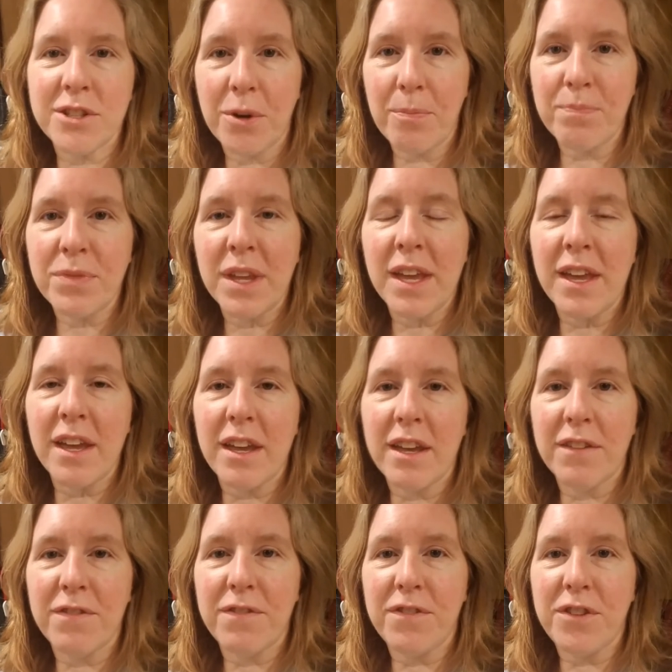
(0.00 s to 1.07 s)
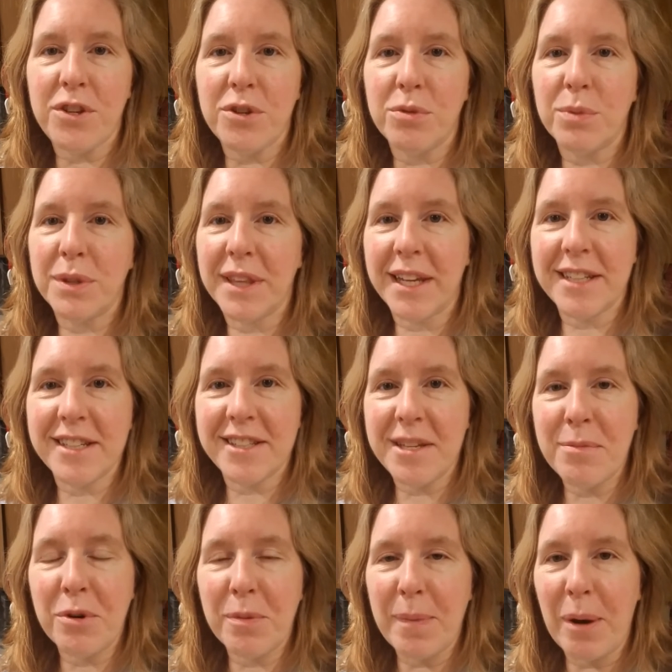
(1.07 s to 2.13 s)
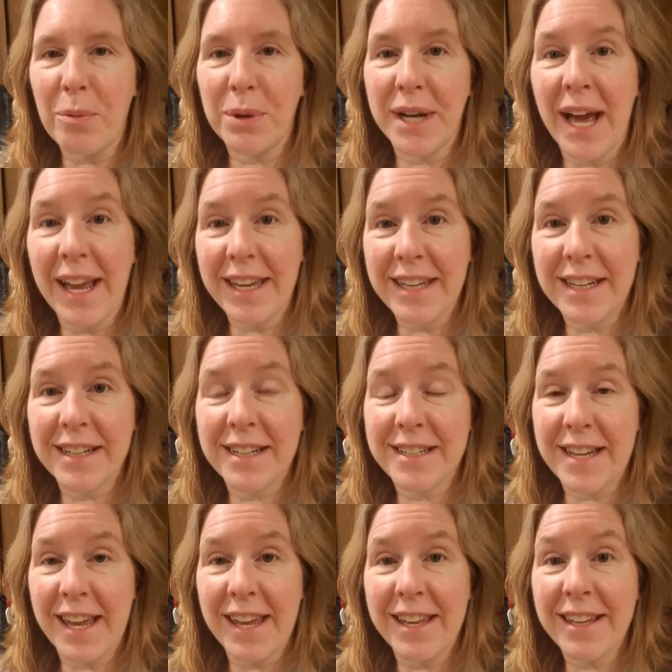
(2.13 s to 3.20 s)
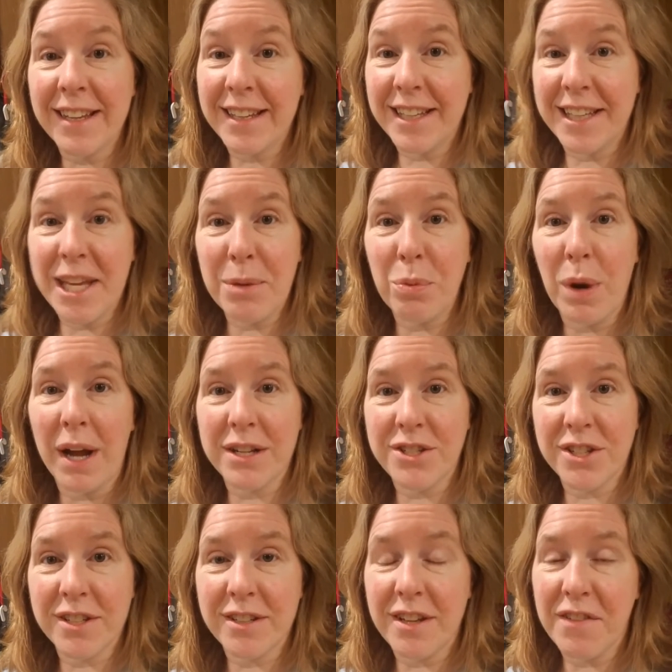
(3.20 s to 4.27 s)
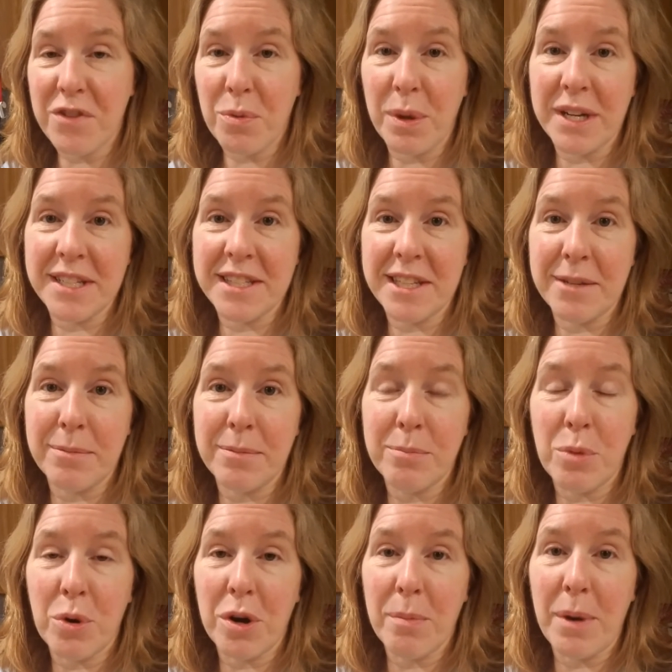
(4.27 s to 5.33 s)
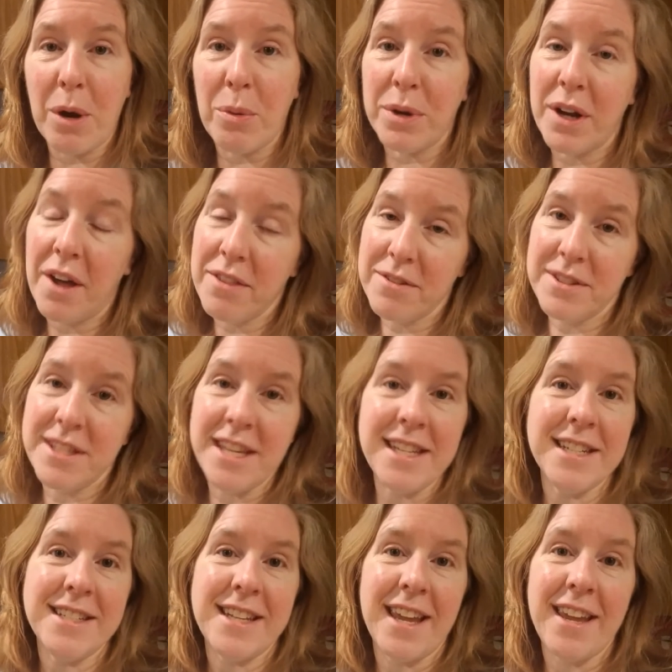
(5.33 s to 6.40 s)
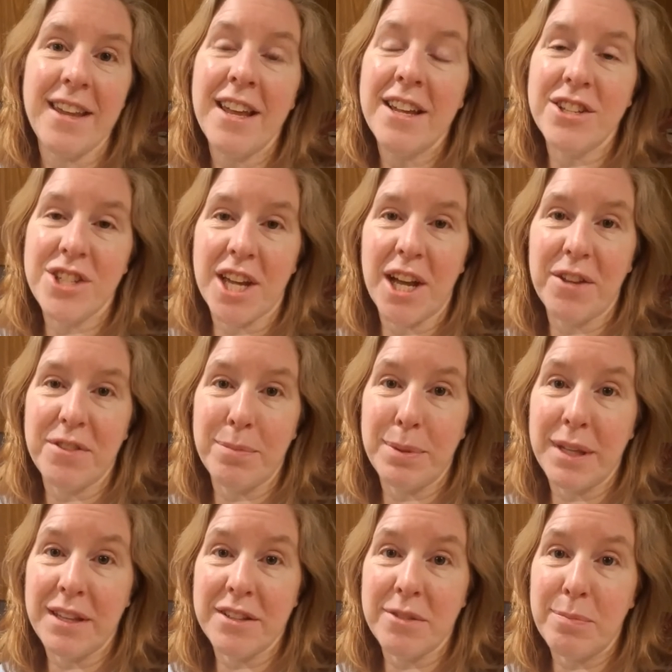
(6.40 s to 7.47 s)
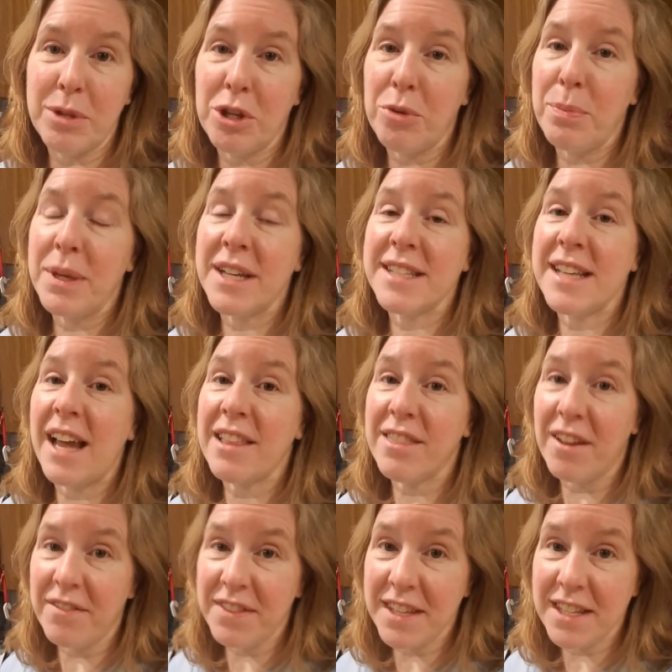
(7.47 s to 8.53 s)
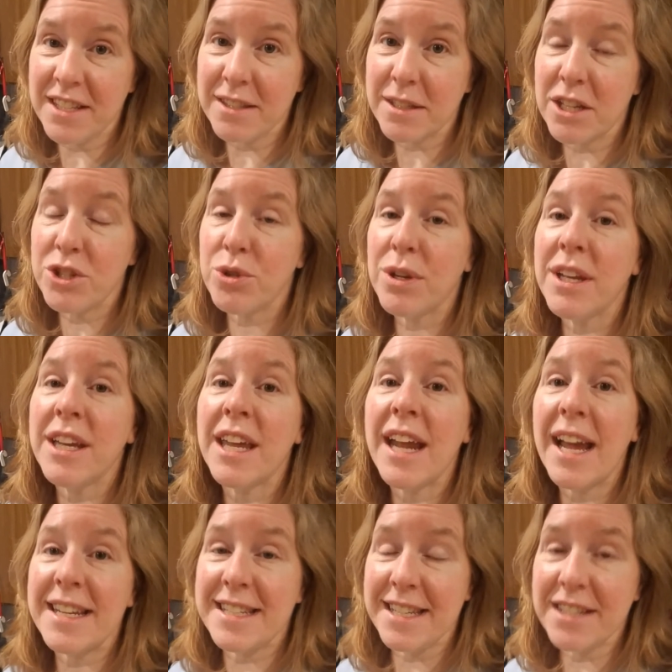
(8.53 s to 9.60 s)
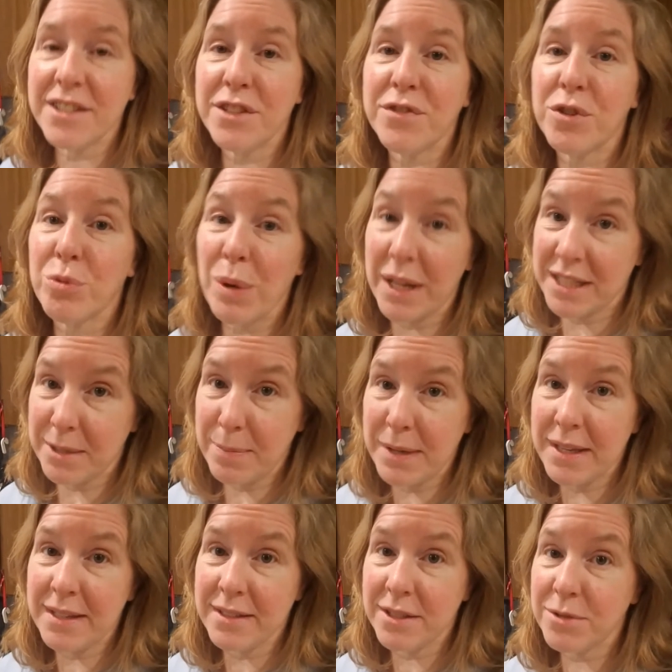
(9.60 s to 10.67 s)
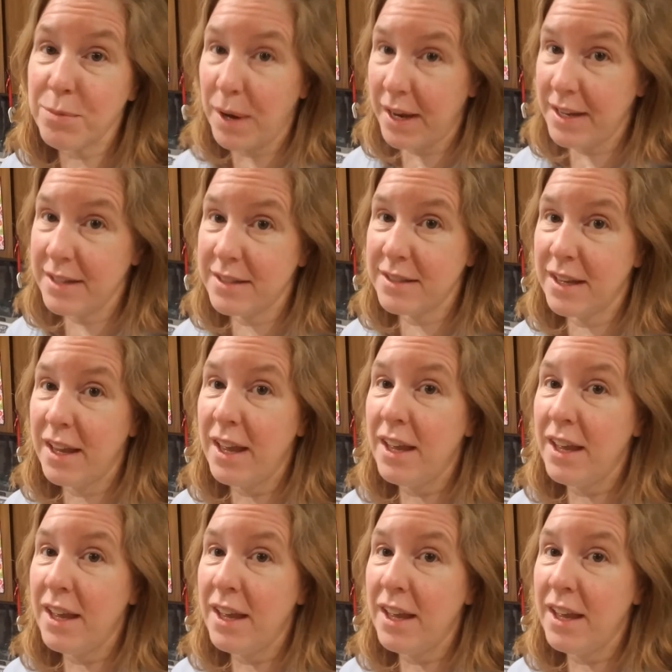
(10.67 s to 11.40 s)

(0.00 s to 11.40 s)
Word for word: So if you would like to see more about what I eat in a day, keep watching. If you want to see more about what others eat in a day, check out the playlist below because I love these because you can get ideas for recipes, right?